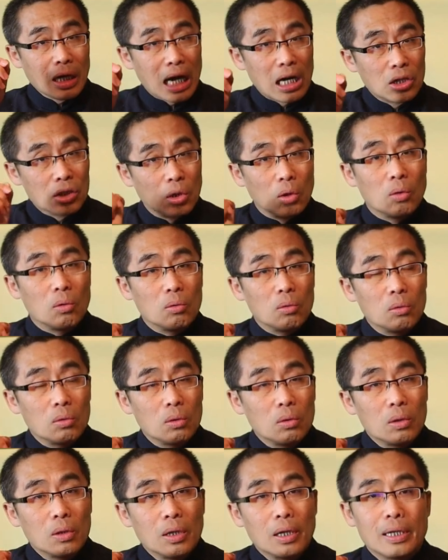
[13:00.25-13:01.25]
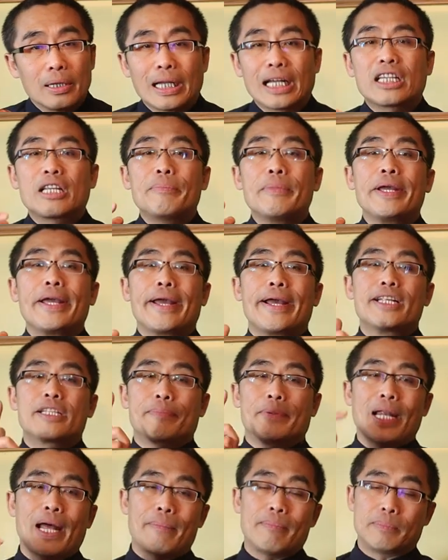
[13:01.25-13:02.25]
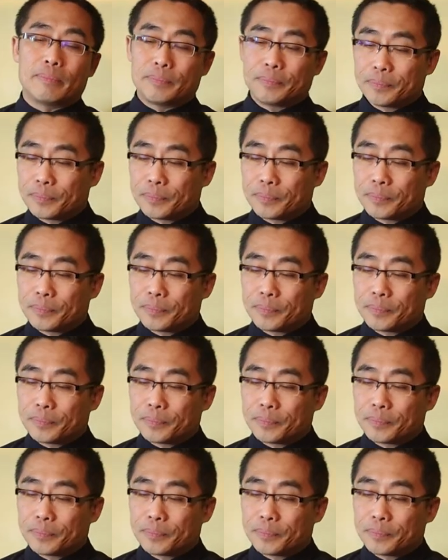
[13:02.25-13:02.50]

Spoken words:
Gang Rou? Let me explain.